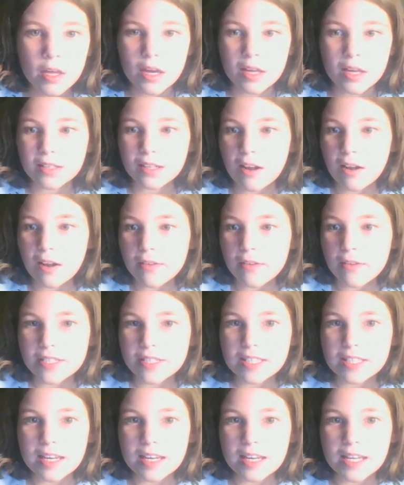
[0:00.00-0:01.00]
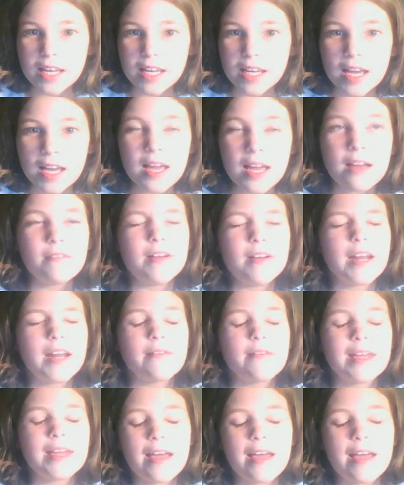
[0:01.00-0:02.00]
And then all of a sudden, when I
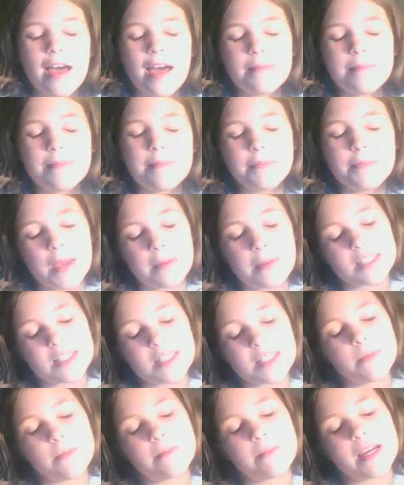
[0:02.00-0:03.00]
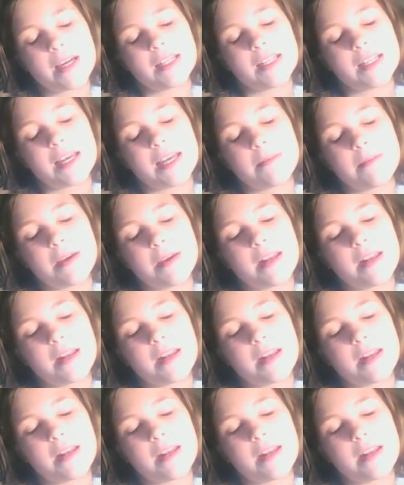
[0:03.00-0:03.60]
wake up, I'm sleeping in my day bed.